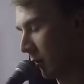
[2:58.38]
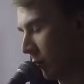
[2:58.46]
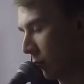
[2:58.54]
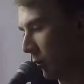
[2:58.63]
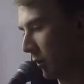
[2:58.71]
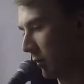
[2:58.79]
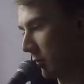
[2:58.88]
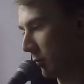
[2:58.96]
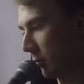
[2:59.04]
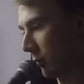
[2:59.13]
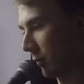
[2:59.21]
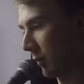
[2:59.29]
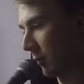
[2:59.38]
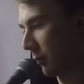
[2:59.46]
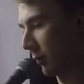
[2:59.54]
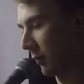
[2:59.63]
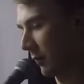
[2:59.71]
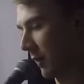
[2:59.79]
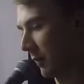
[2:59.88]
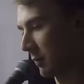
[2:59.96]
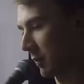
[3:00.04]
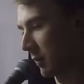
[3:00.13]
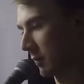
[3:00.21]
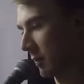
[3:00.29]
1, 2, 3, 4, 5,
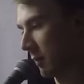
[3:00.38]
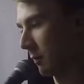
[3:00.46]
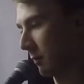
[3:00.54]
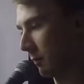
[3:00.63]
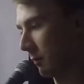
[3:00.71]
6, 7.